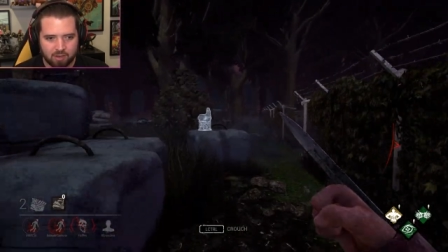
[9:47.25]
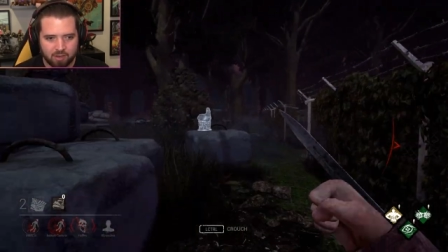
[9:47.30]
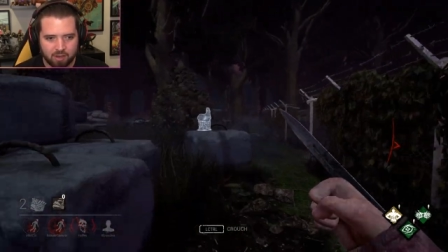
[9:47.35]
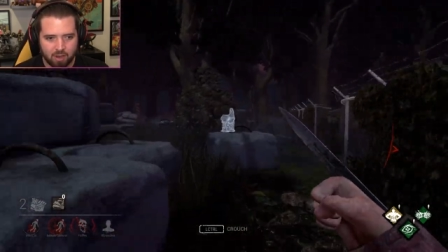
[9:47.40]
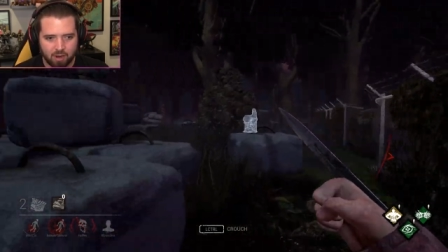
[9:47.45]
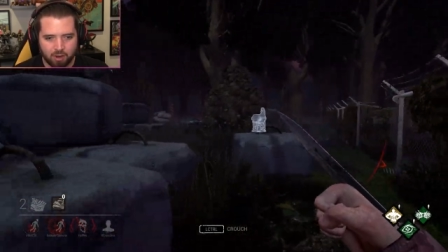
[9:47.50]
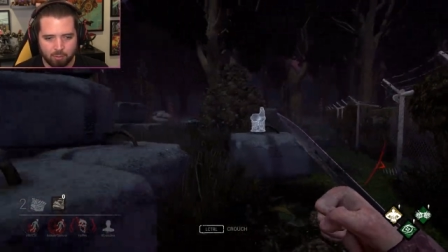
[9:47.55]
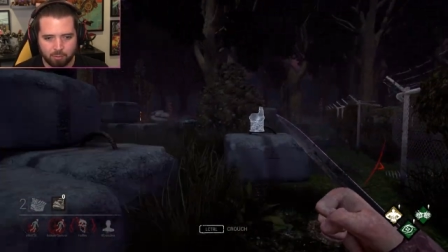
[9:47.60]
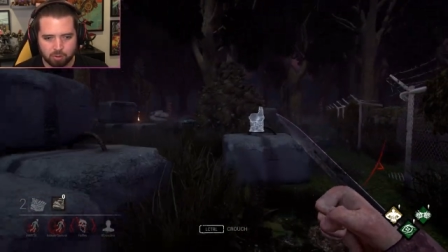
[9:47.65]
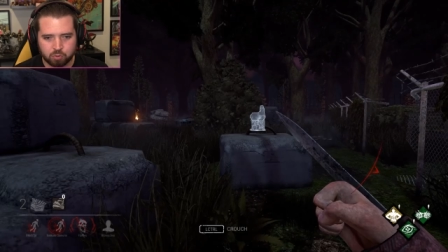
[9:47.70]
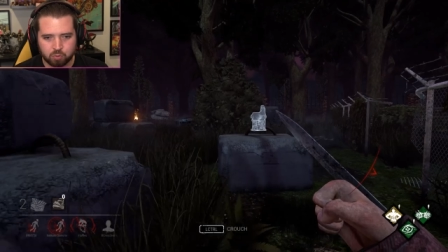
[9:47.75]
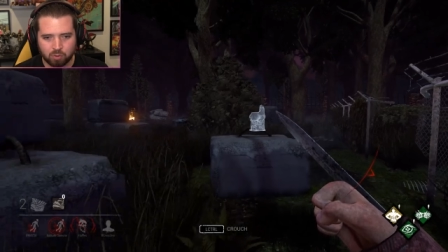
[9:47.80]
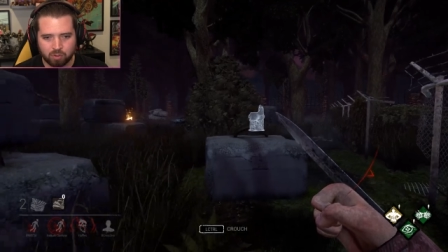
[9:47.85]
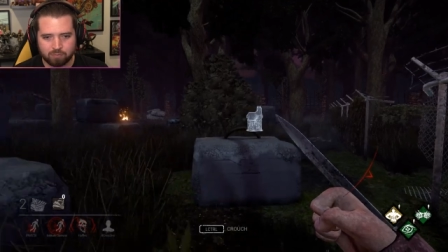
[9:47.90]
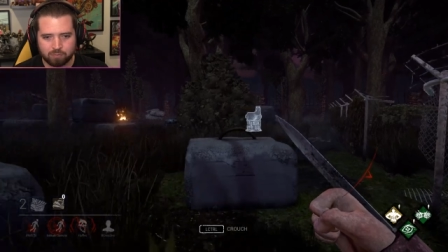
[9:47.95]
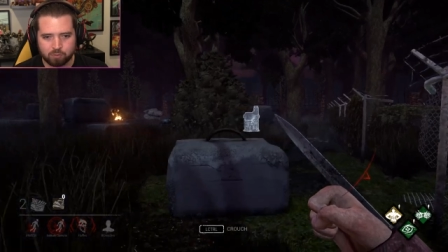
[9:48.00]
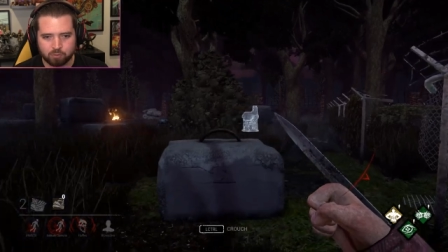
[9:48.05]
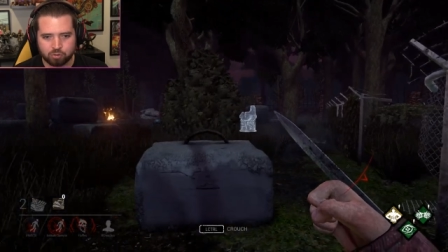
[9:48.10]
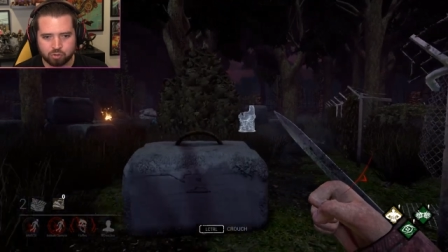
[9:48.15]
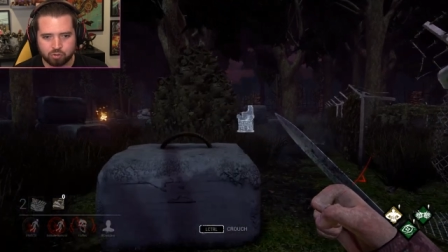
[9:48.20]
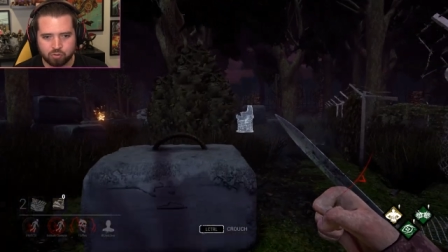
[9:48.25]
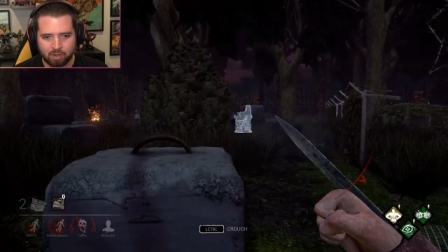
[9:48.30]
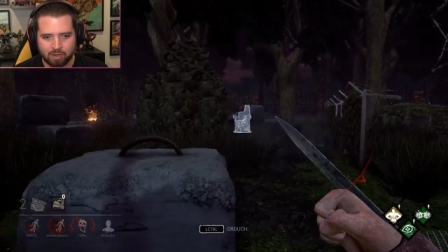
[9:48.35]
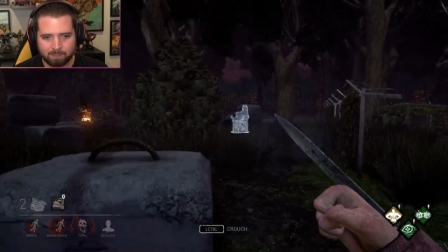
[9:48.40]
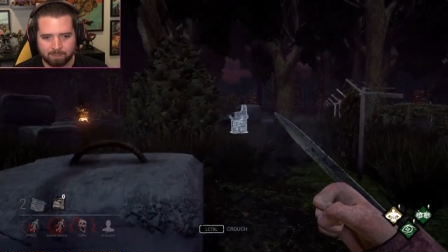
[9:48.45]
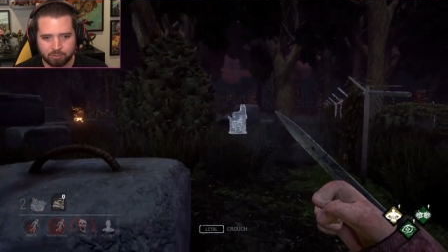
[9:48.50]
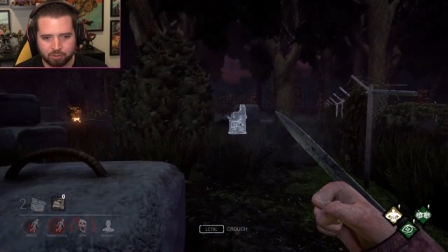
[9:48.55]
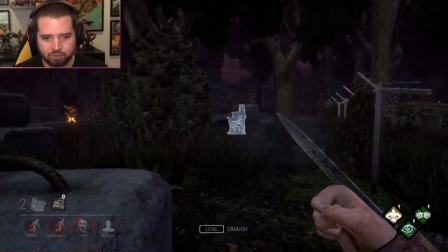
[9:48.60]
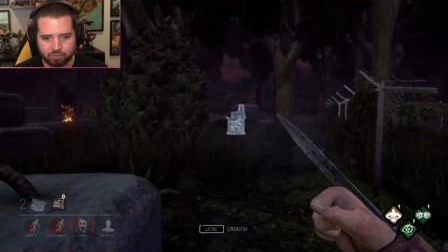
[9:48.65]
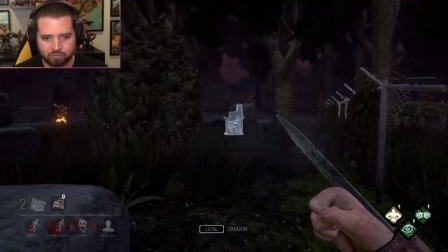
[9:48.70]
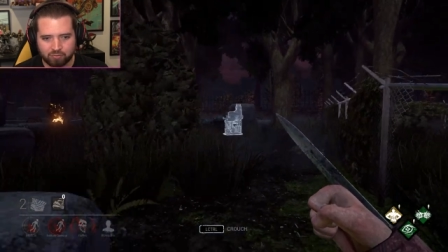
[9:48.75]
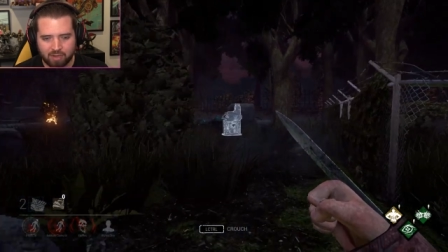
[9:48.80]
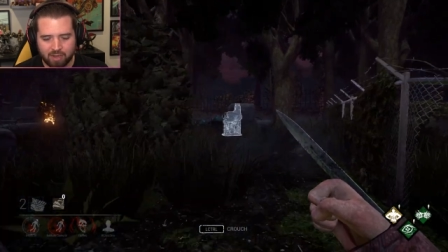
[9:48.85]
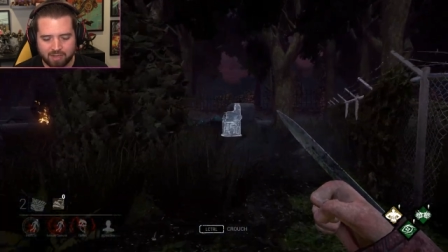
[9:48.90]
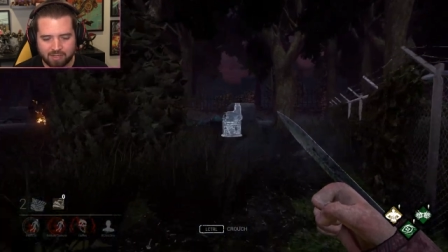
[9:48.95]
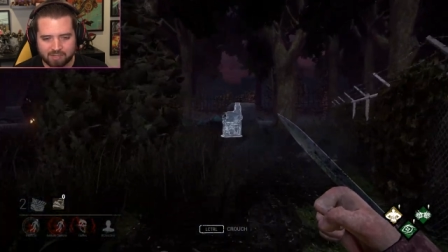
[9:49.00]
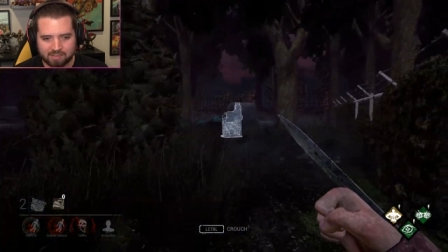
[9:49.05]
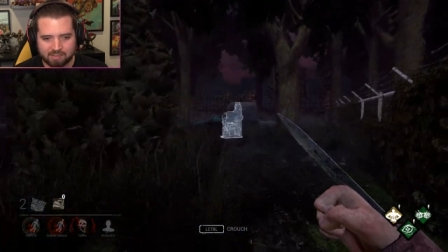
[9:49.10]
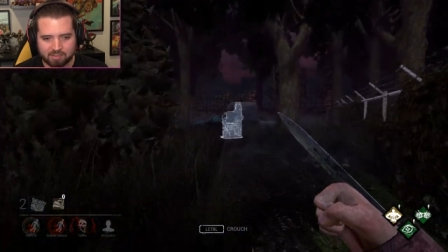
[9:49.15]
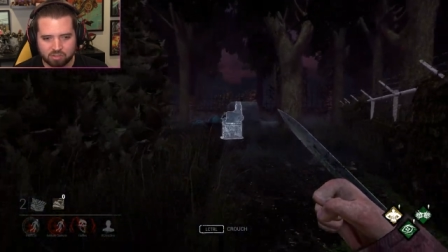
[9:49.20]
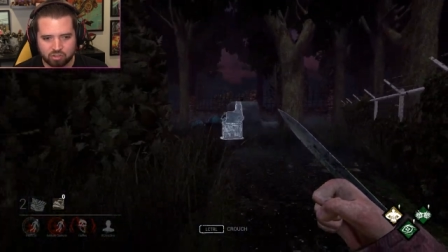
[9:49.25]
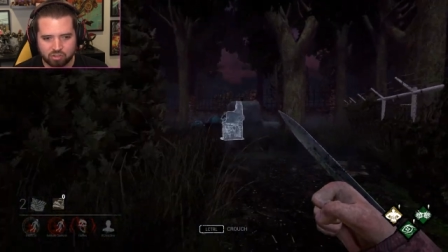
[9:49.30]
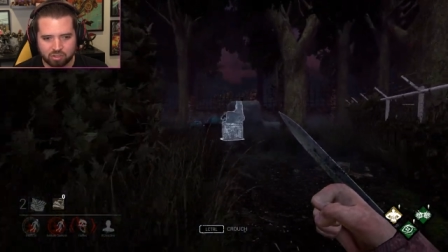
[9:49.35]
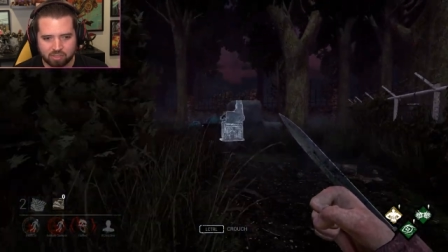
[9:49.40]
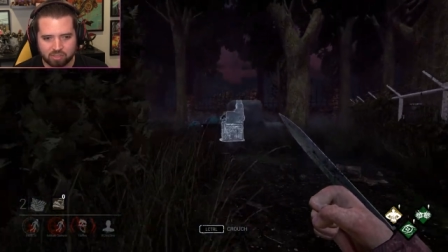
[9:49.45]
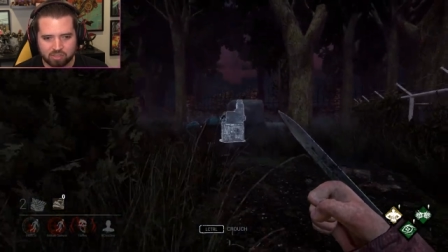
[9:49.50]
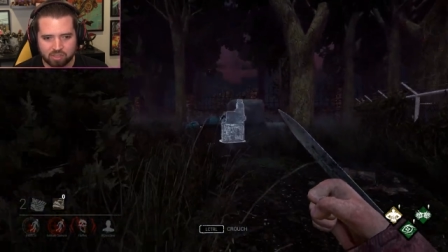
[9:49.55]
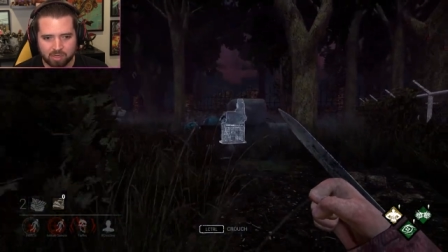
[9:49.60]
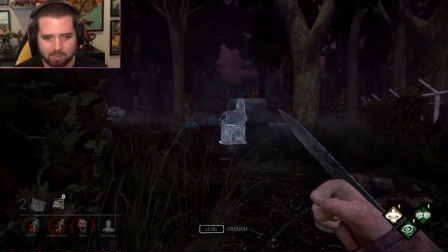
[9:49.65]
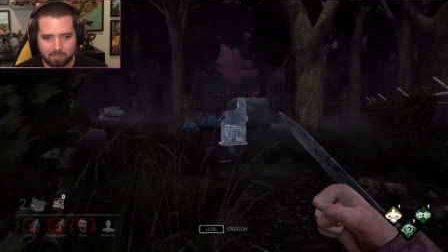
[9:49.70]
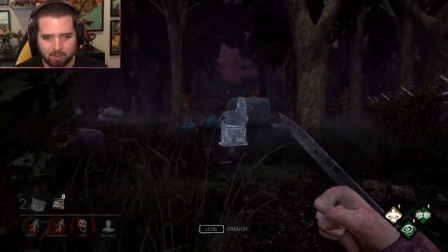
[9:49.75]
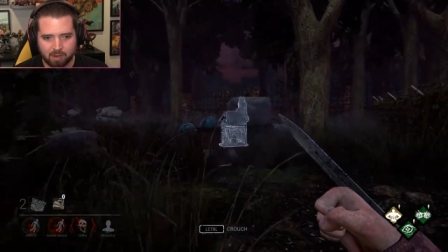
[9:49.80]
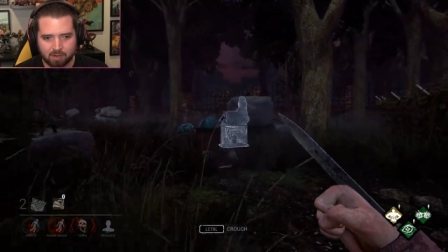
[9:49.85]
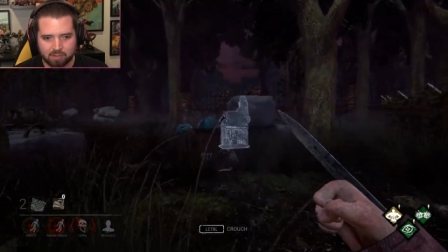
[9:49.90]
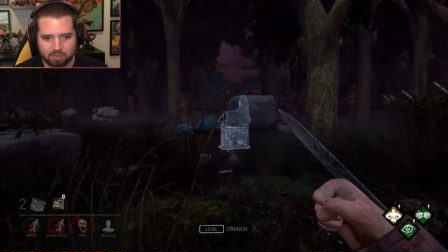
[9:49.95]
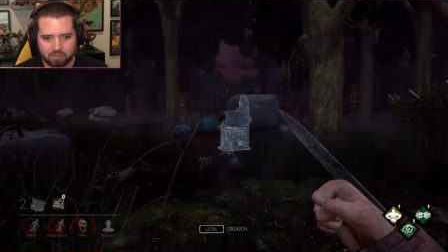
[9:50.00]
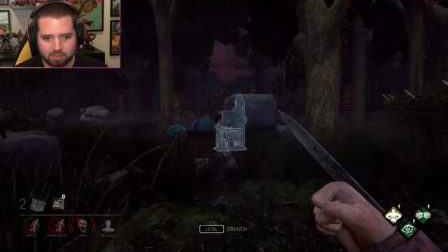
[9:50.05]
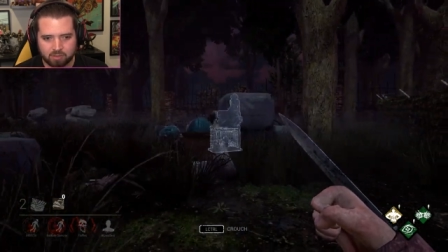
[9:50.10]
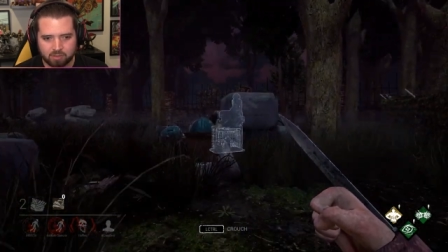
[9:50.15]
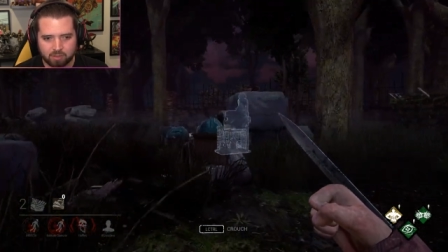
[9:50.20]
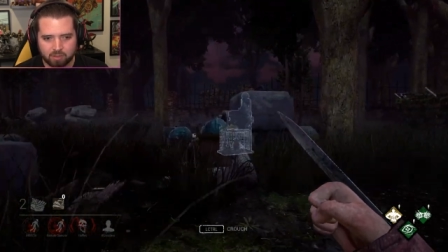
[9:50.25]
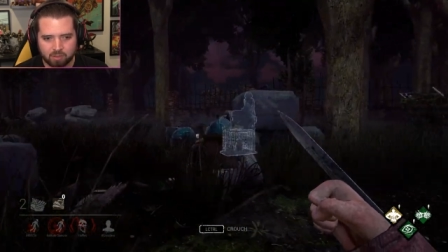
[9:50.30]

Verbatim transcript: All right, which one of you is trying to put your hands in this jigsaw box?